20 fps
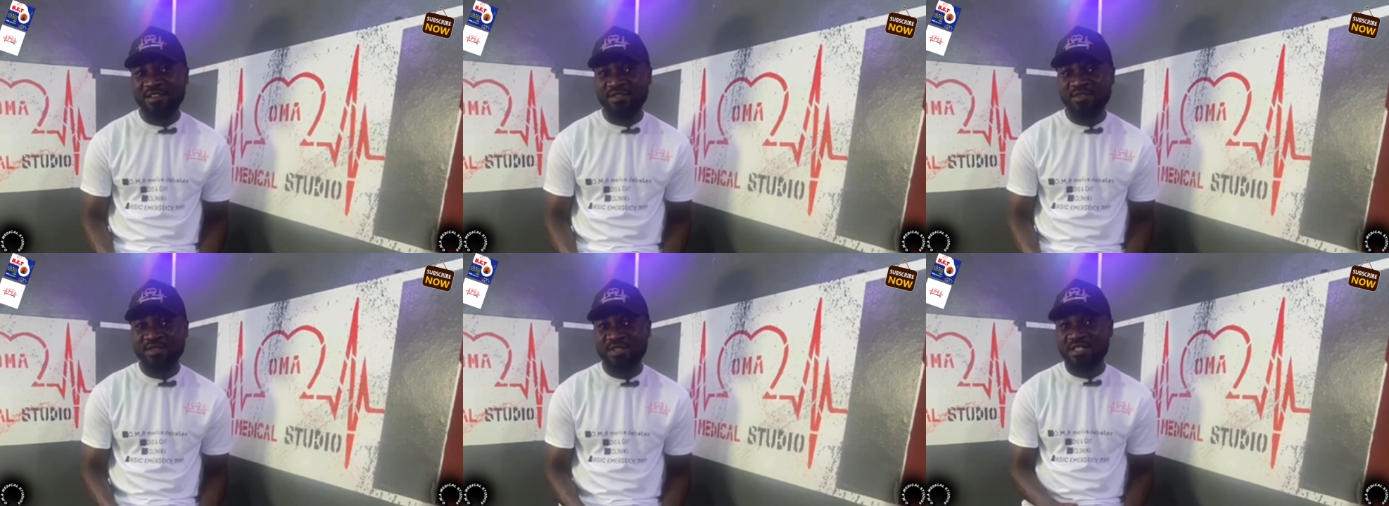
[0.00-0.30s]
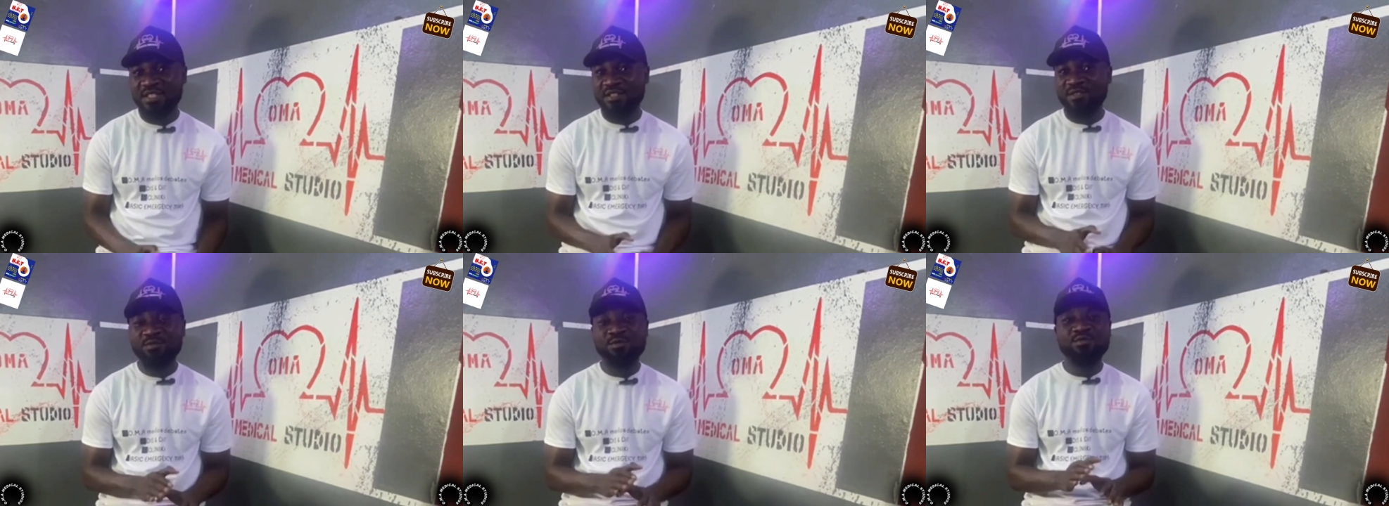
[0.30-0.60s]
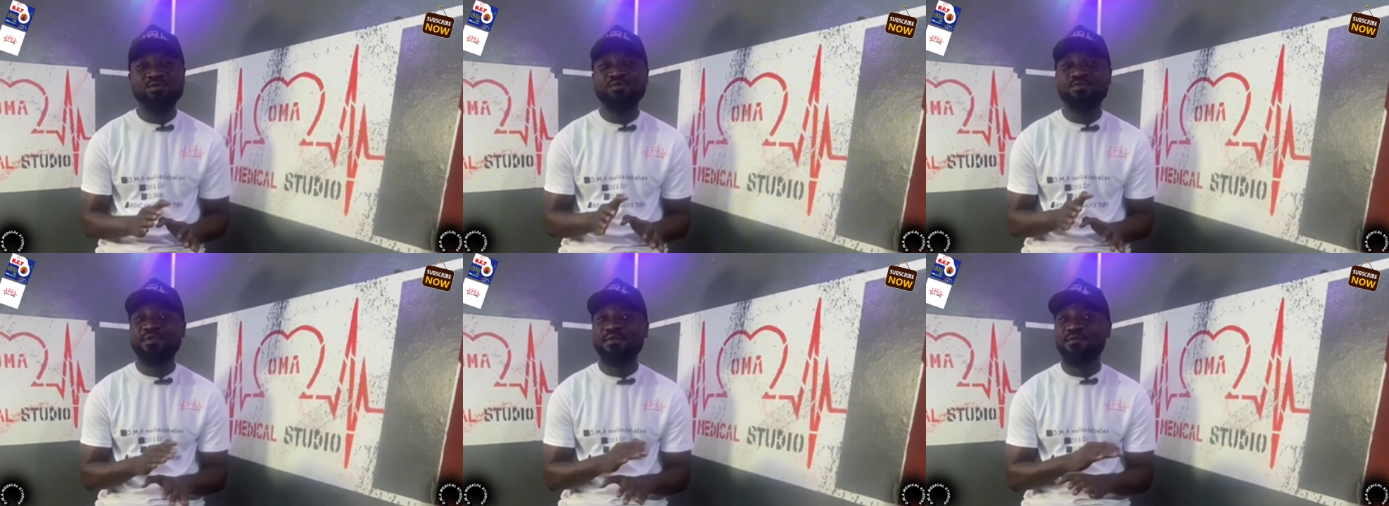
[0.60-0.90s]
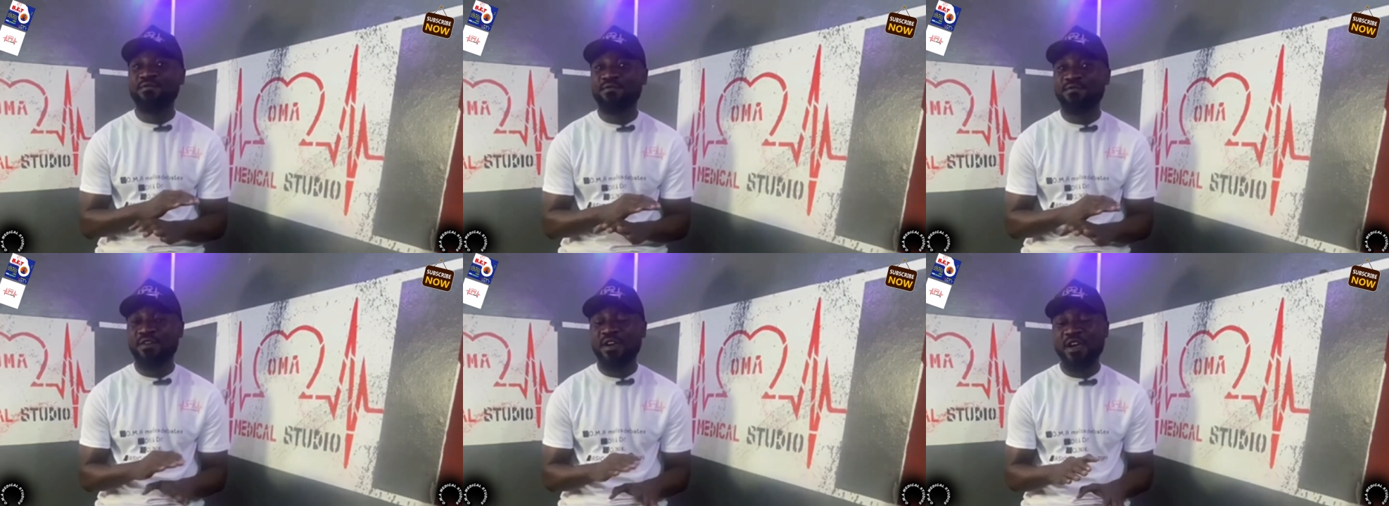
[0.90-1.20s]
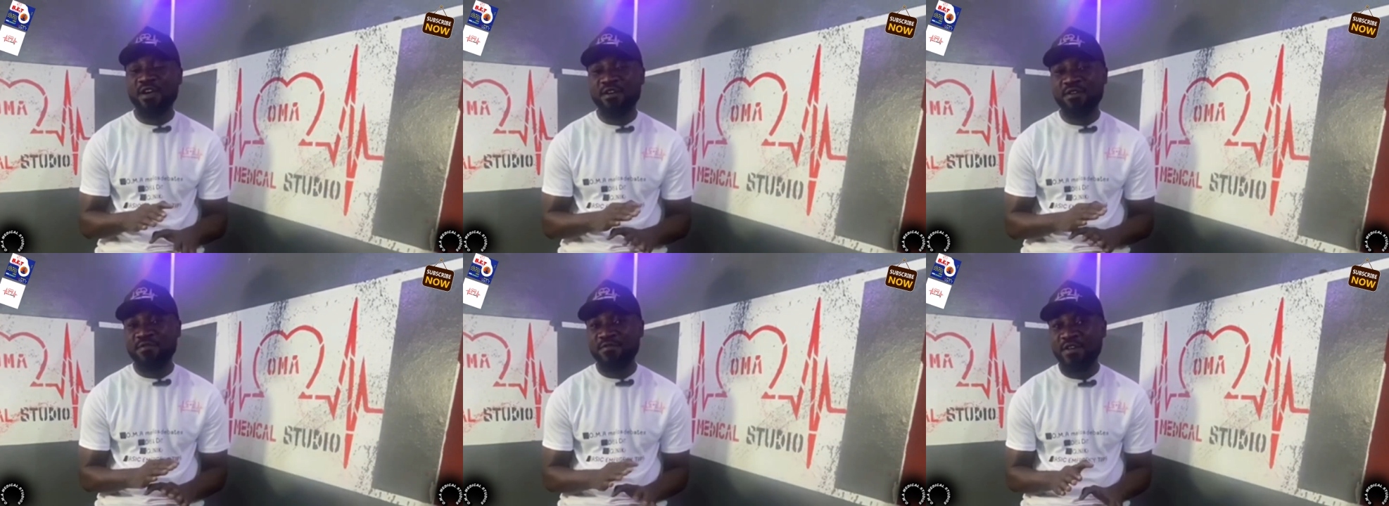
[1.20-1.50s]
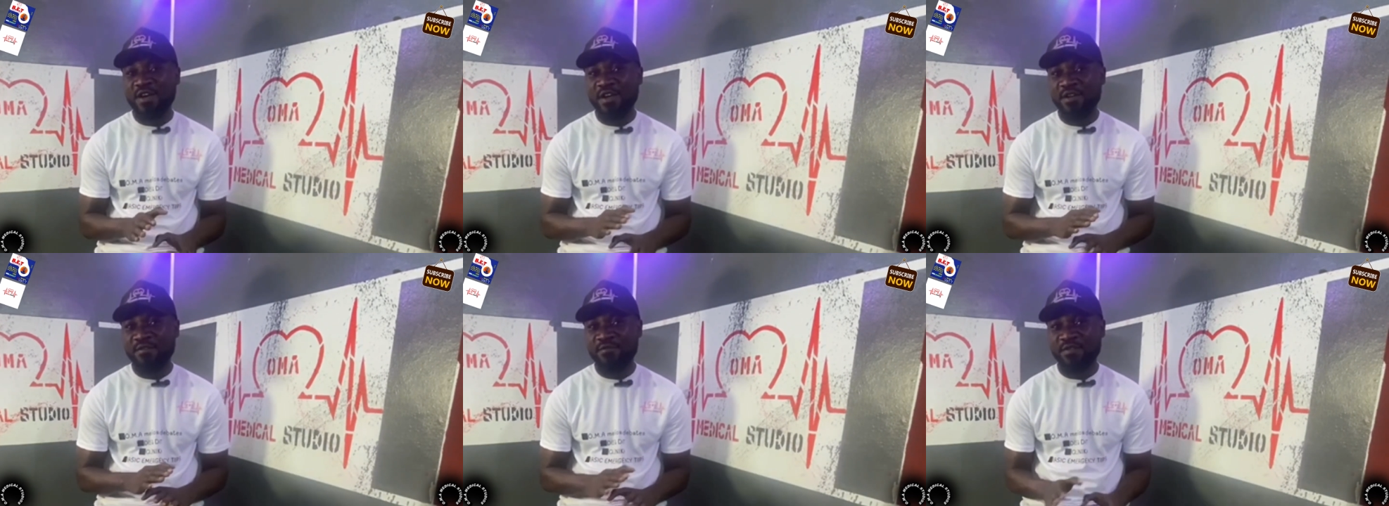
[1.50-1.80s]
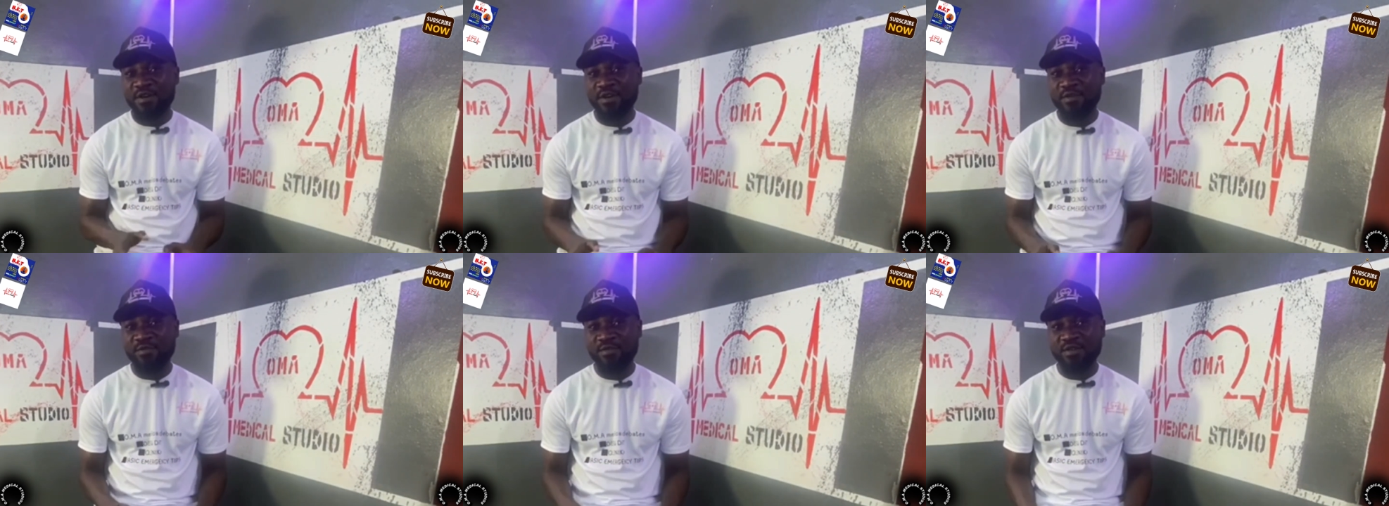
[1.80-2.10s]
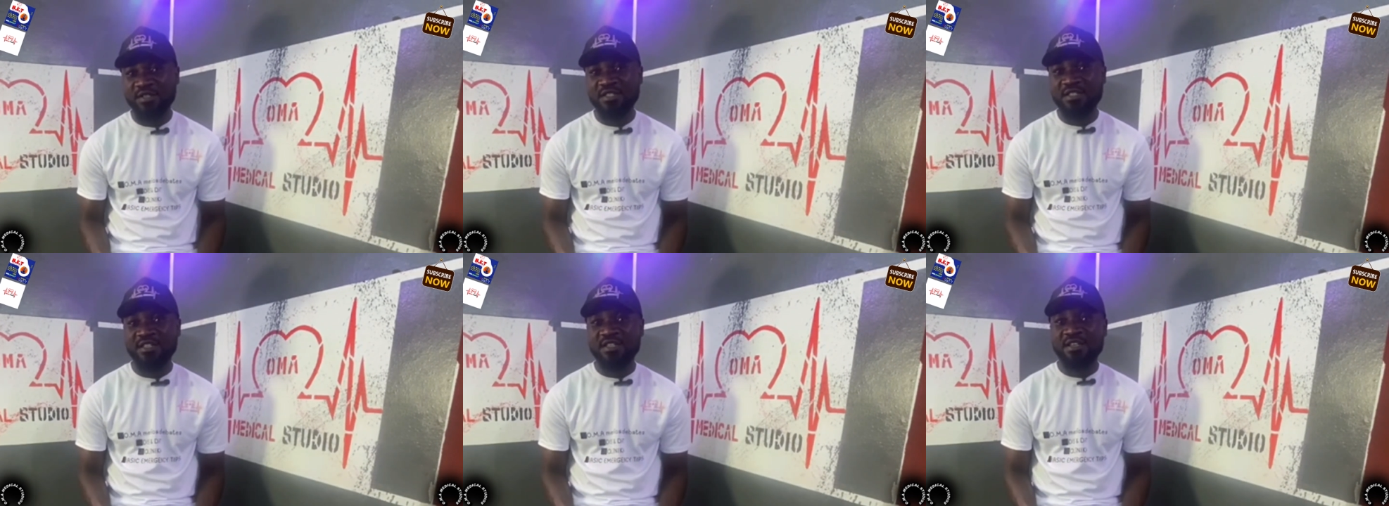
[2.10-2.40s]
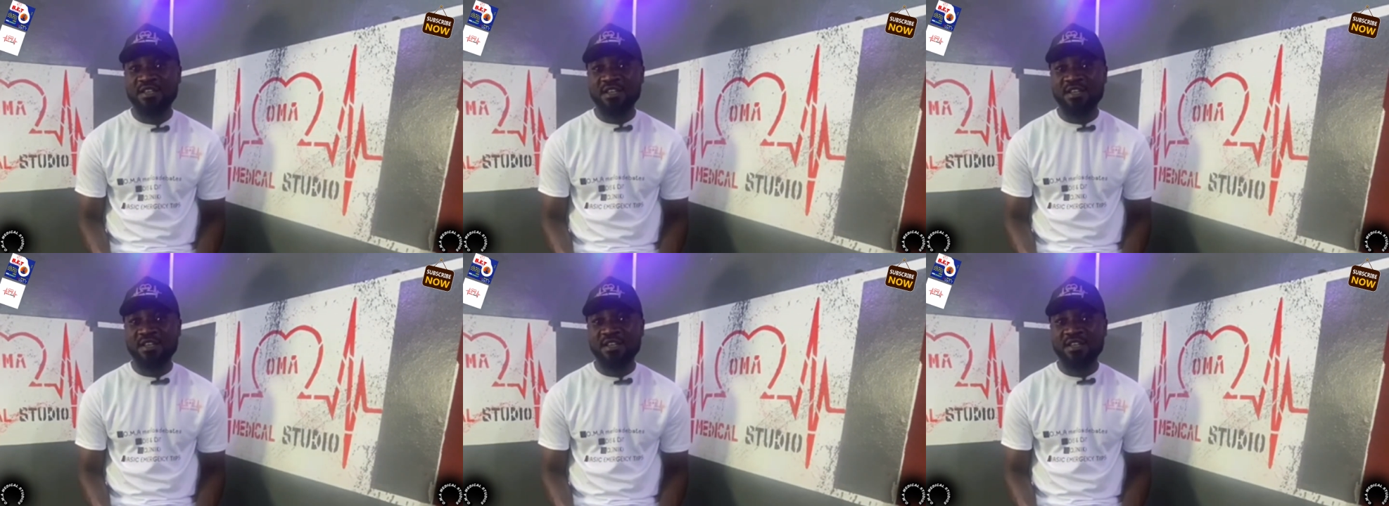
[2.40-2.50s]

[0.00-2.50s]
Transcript: which will be very, very, very well.